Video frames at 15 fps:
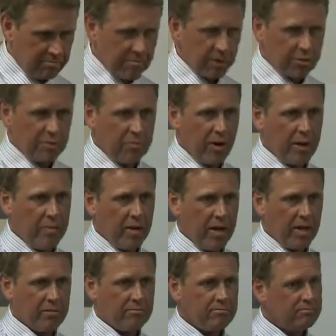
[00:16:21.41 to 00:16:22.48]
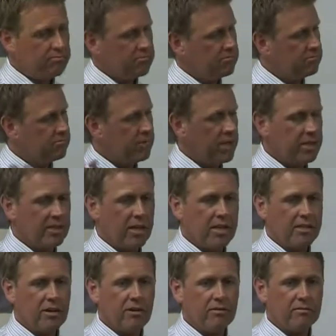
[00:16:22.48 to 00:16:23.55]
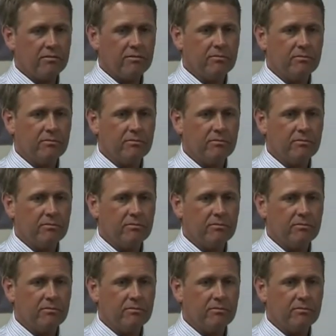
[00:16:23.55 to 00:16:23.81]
little spray paint, engine light's gone.